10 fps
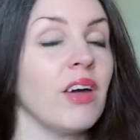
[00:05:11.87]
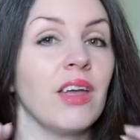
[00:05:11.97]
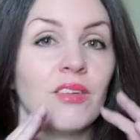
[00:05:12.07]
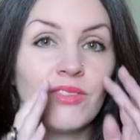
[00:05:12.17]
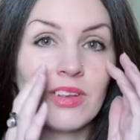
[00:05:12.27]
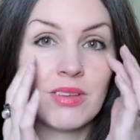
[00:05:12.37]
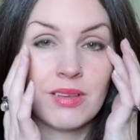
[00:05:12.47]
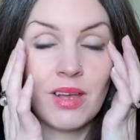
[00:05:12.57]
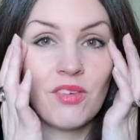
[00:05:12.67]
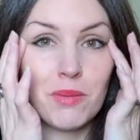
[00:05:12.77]
I have
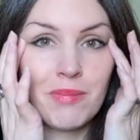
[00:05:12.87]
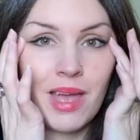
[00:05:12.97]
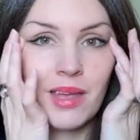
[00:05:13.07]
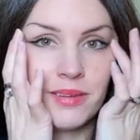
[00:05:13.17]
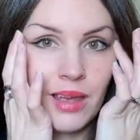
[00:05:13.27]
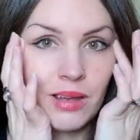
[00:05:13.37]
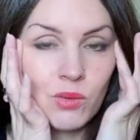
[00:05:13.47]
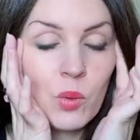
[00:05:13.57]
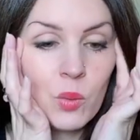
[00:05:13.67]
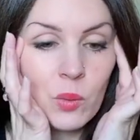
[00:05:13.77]
just I've had my head down
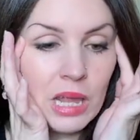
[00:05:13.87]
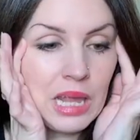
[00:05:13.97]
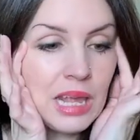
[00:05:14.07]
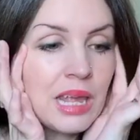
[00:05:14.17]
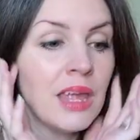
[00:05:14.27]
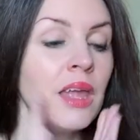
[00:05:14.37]
all week,